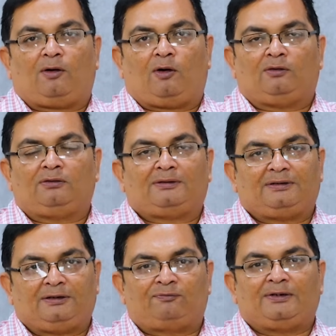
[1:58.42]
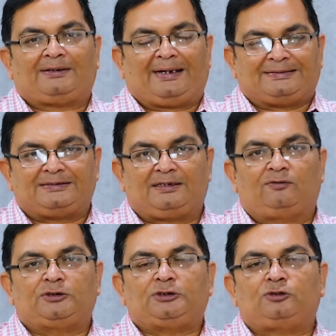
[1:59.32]
on different
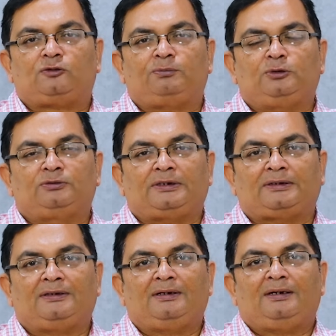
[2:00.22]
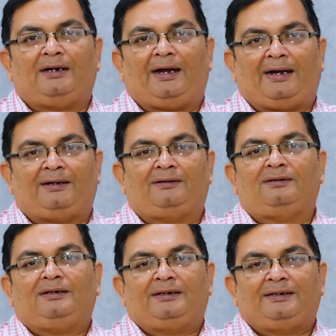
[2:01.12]
classical versions of music,
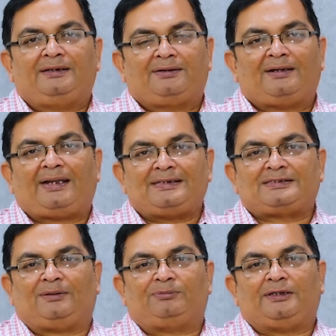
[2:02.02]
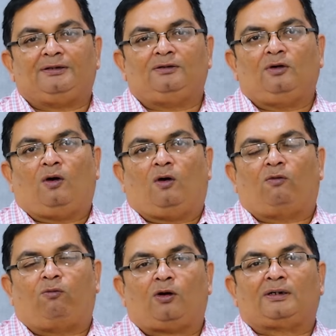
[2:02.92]
and he realized something
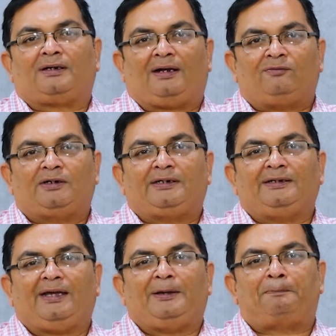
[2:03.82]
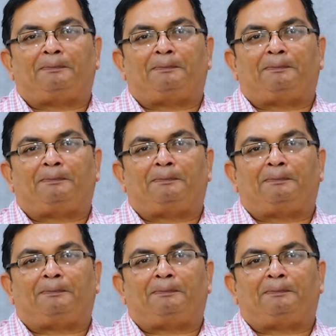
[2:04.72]
of what converting a